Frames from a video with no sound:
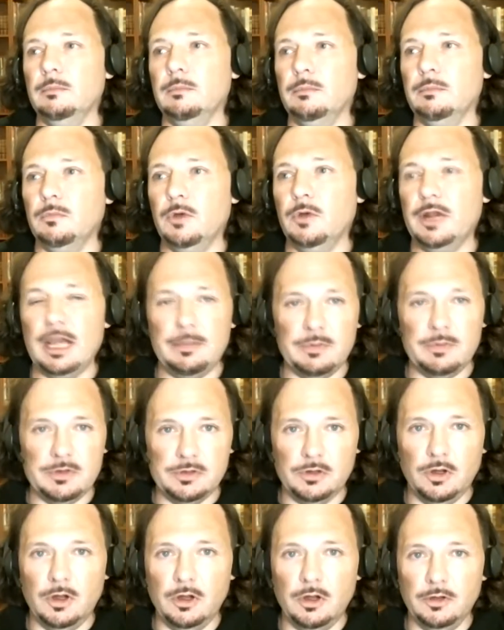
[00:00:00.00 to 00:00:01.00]
what
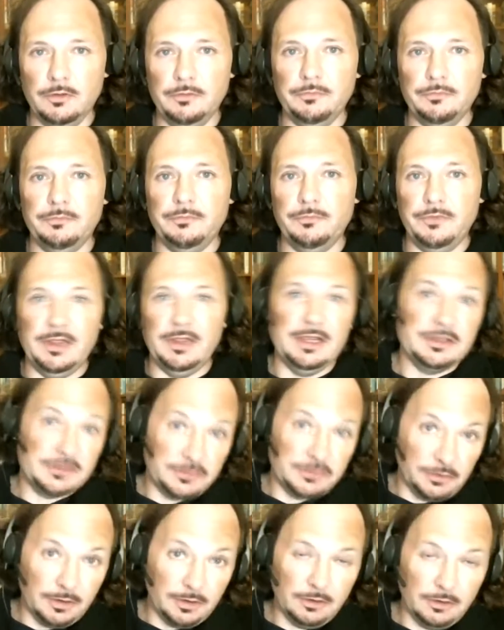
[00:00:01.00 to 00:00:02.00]
happened on their
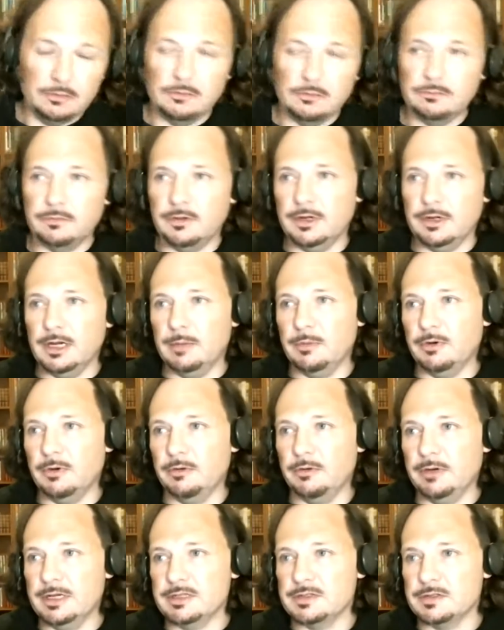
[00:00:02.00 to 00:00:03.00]
soil, for a number of
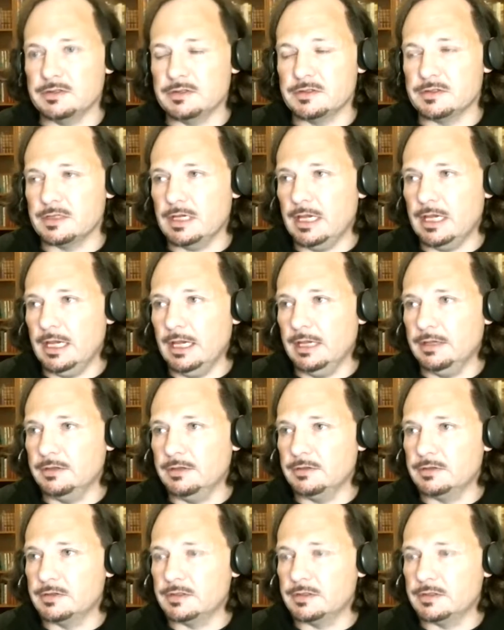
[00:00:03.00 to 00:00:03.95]
reasons. And